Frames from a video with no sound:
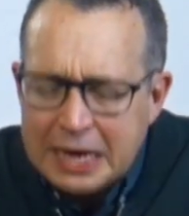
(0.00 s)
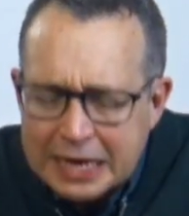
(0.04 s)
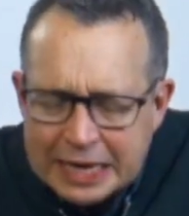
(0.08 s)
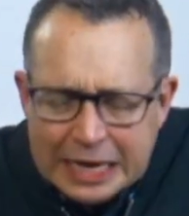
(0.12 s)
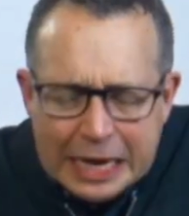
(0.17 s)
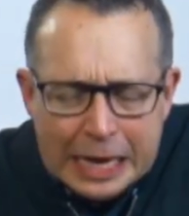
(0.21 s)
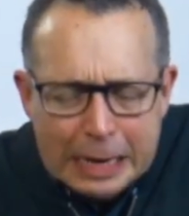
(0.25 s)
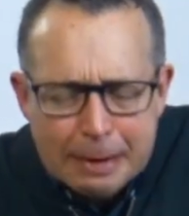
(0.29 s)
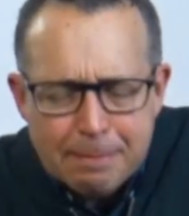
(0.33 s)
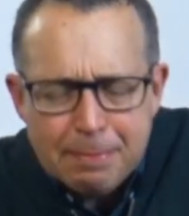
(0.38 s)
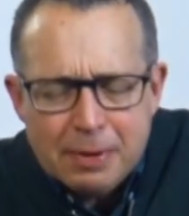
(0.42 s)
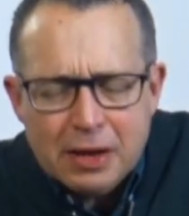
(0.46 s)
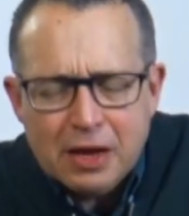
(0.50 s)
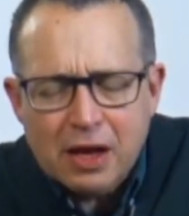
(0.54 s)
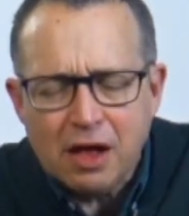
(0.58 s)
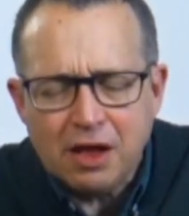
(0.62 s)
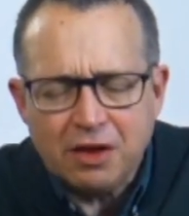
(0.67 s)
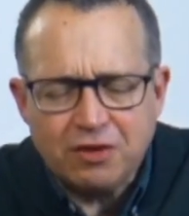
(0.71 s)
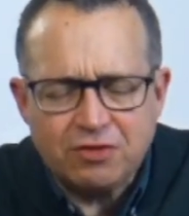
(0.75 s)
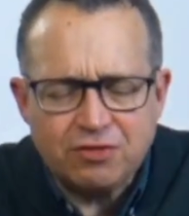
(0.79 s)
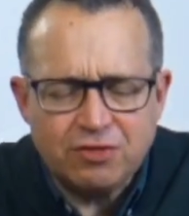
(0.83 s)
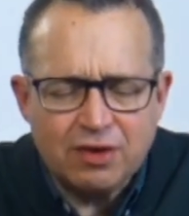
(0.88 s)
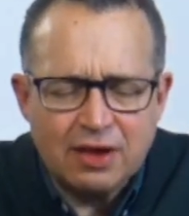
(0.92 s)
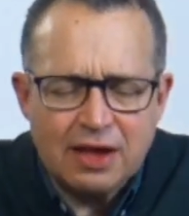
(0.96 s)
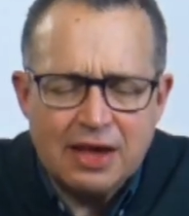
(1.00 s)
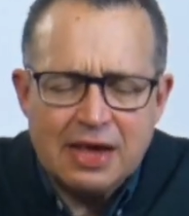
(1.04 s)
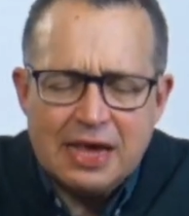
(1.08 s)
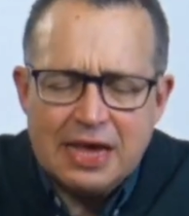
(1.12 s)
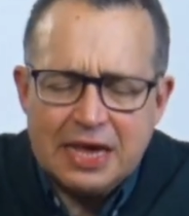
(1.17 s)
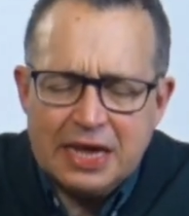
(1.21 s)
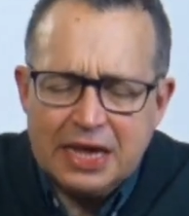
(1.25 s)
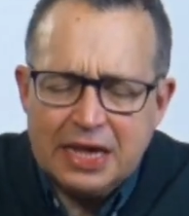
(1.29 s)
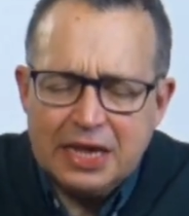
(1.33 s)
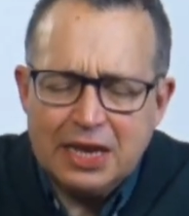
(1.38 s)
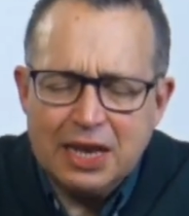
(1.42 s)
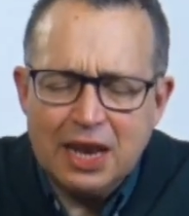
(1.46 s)
keeping us
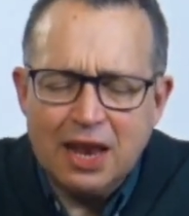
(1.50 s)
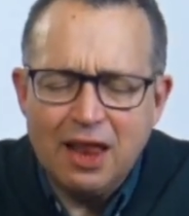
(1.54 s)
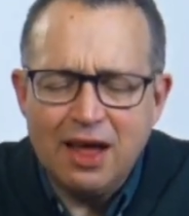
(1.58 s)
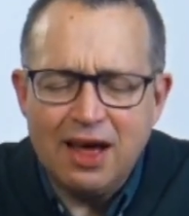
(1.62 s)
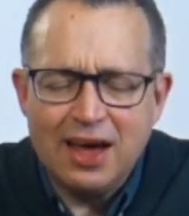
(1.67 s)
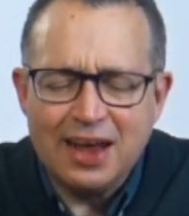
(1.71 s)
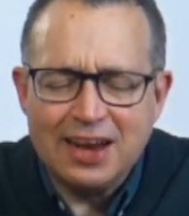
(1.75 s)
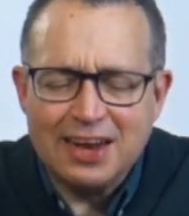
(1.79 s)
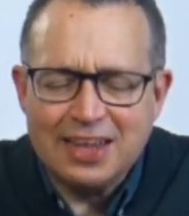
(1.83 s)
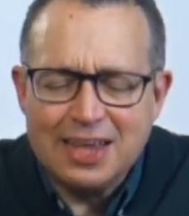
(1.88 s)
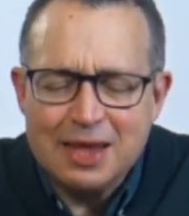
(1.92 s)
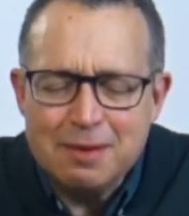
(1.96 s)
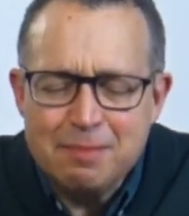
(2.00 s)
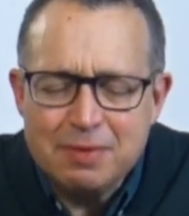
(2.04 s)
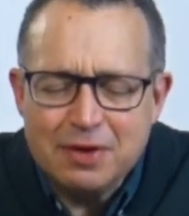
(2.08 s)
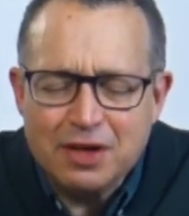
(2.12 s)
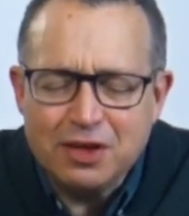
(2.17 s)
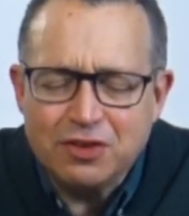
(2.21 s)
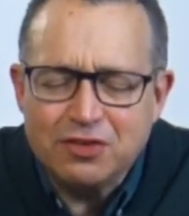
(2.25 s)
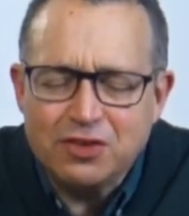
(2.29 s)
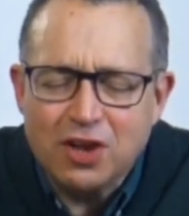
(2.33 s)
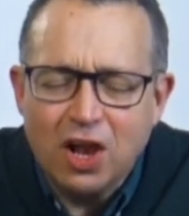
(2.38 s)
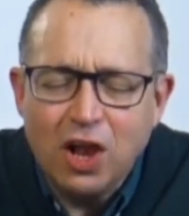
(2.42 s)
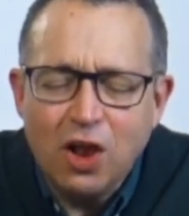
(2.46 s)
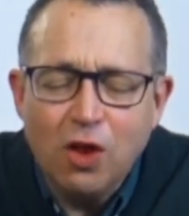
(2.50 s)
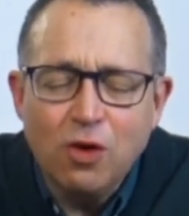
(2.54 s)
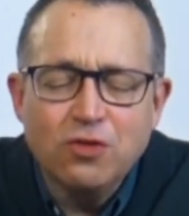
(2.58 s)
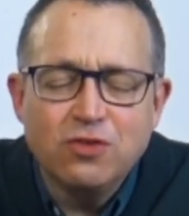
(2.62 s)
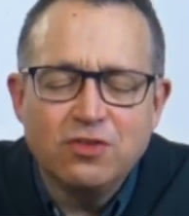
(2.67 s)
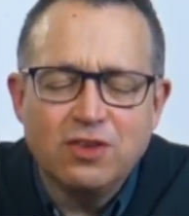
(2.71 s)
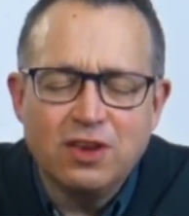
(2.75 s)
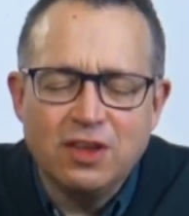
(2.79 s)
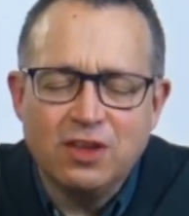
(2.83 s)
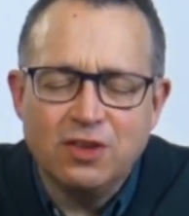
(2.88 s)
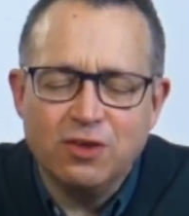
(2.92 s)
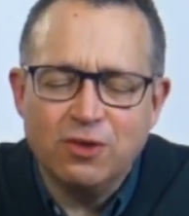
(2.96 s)
in line, keeping us close
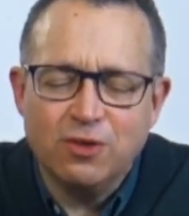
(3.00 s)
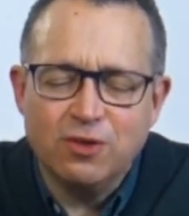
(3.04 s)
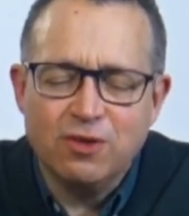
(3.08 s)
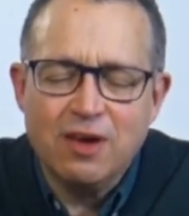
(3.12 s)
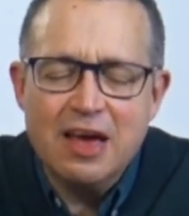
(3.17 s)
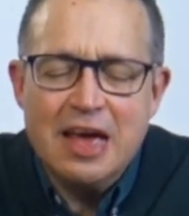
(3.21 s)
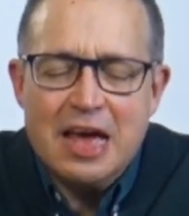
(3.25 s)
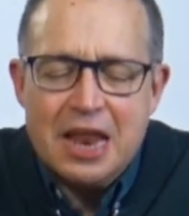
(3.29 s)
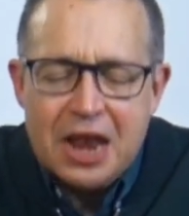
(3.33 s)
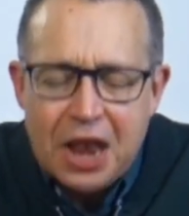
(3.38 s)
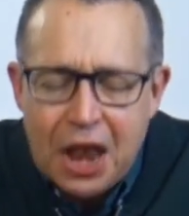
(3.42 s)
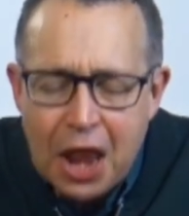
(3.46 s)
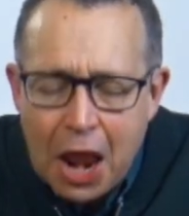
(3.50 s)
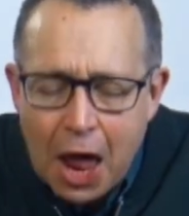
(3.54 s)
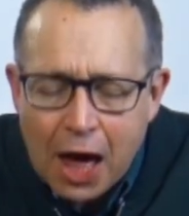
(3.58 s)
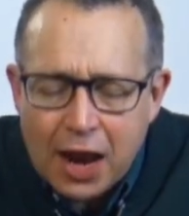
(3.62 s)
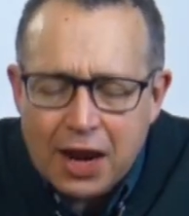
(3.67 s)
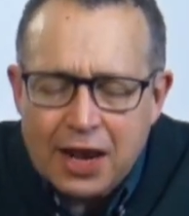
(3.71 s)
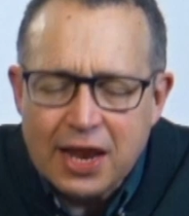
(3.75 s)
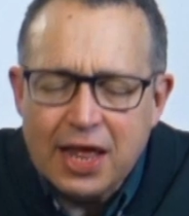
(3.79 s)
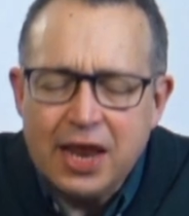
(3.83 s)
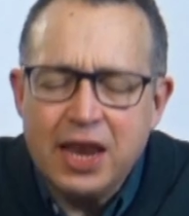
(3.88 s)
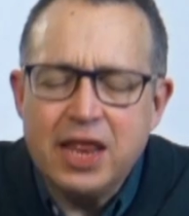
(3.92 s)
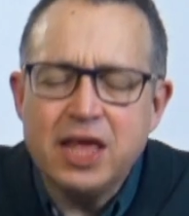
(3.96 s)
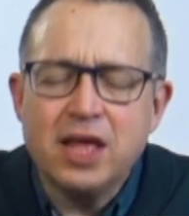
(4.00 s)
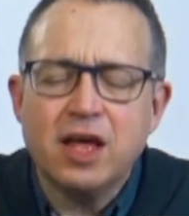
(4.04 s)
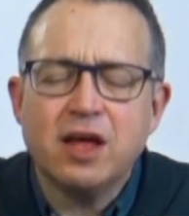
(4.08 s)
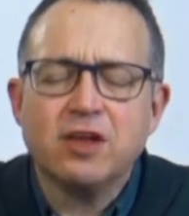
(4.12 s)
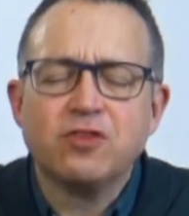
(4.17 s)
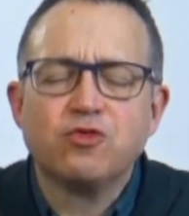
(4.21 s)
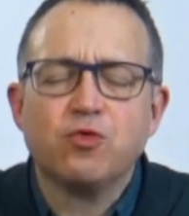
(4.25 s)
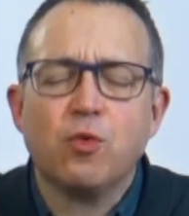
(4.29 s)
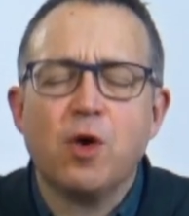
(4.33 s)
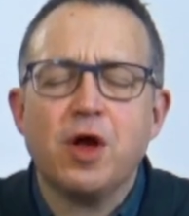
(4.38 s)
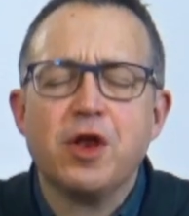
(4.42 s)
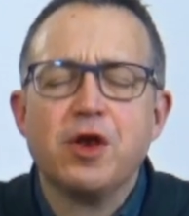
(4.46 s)
to You, not letting
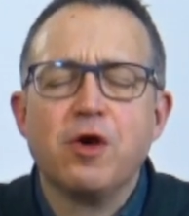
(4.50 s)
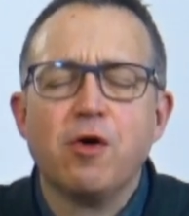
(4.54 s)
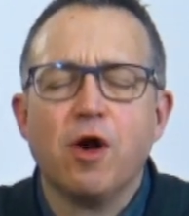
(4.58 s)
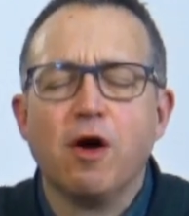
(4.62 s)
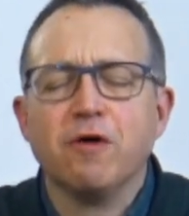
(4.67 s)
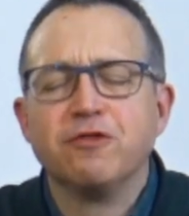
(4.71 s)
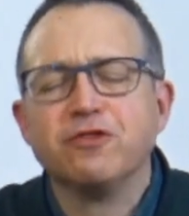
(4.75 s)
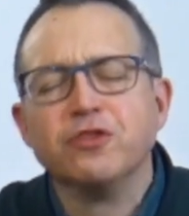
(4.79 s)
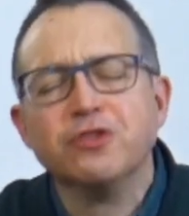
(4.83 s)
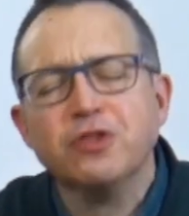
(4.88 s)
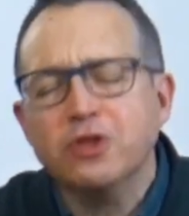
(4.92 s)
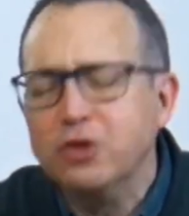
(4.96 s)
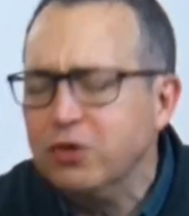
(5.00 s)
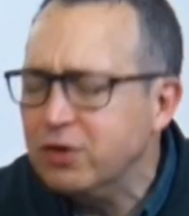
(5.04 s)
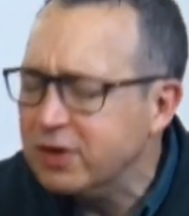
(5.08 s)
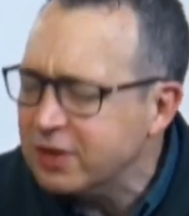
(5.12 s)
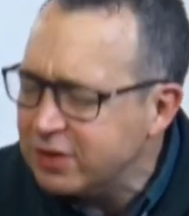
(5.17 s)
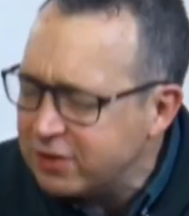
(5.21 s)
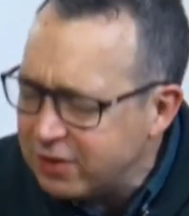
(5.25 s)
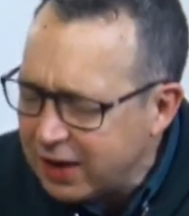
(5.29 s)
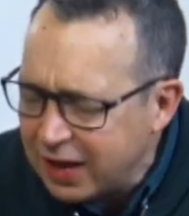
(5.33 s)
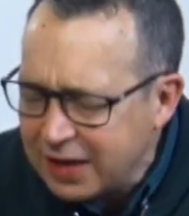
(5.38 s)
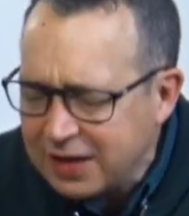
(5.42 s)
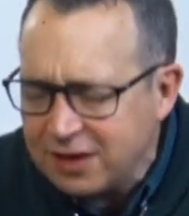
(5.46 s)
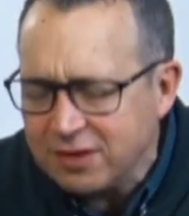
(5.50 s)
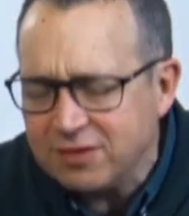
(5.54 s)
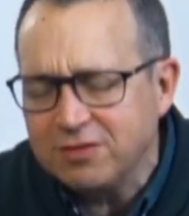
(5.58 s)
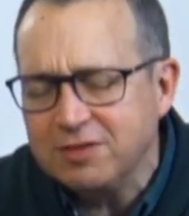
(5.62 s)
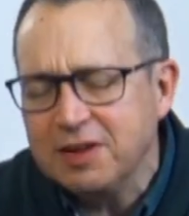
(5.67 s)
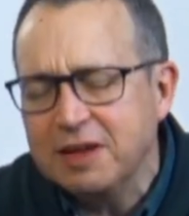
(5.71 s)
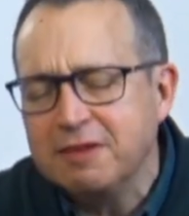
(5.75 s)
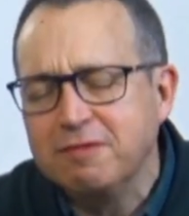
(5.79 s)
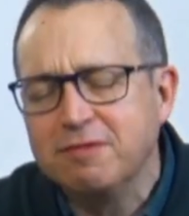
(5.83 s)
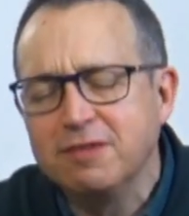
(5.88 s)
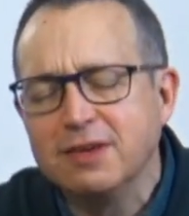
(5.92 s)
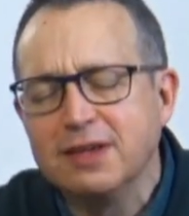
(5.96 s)
us wander off so that You can take us
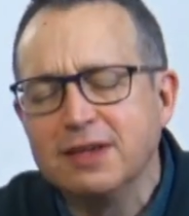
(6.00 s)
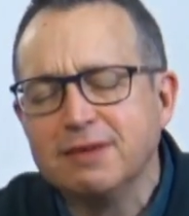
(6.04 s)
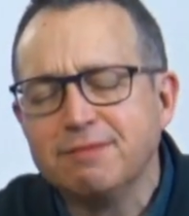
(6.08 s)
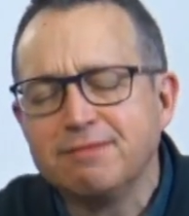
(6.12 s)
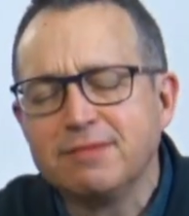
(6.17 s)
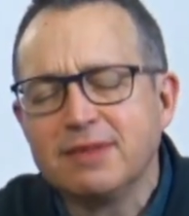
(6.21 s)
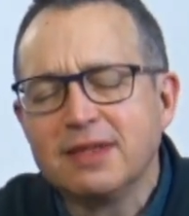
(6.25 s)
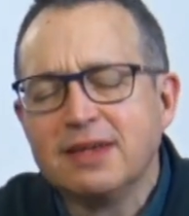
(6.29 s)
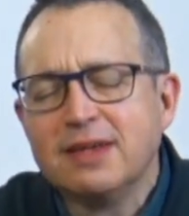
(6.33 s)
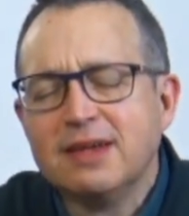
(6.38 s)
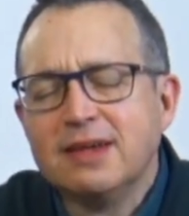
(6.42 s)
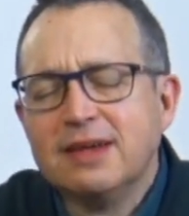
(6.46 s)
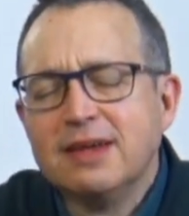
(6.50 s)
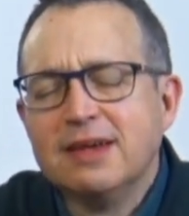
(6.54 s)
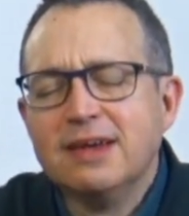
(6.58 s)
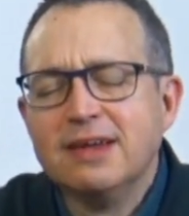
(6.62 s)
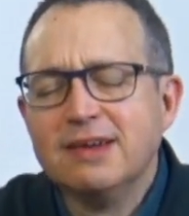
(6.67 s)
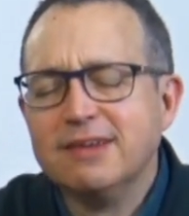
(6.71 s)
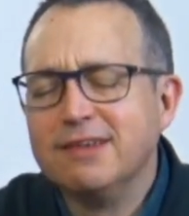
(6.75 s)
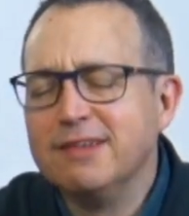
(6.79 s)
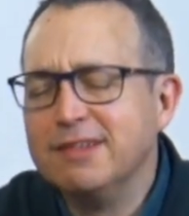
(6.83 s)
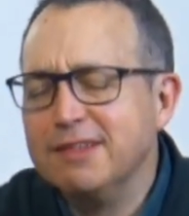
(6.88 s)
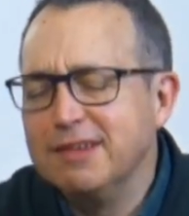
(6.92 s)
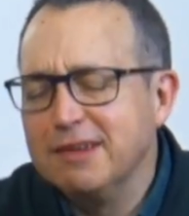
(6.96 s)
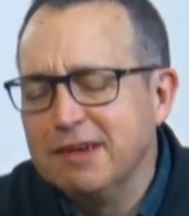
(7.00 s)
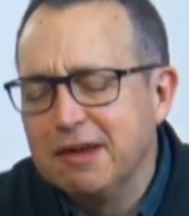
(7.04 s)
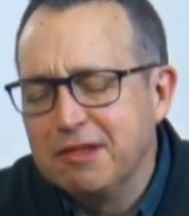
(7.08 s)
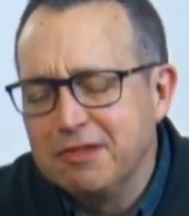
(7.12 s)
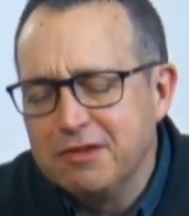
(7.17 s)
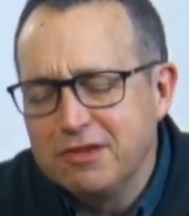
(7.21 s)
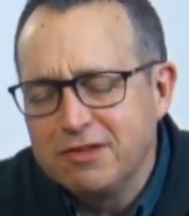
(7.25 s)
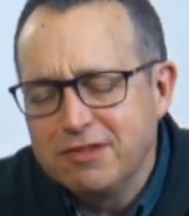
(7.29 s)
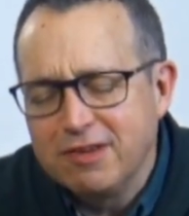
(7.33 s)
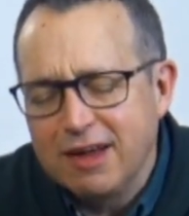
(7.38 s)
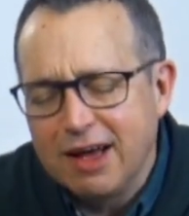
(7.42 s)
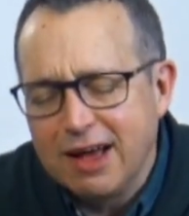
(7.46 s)
safely to the
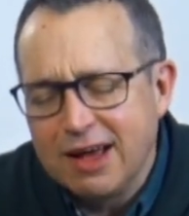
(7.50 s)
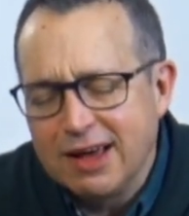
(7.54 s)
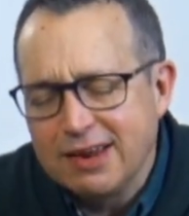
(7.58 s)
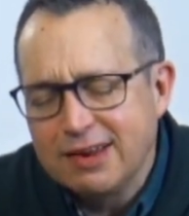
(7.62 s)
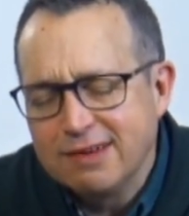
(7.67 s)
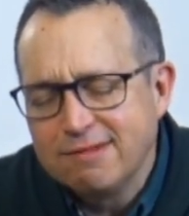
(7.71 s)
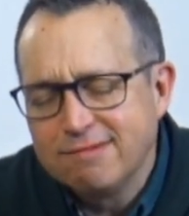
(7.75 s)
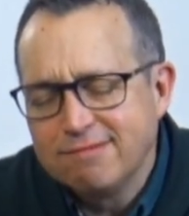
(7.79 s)
other side.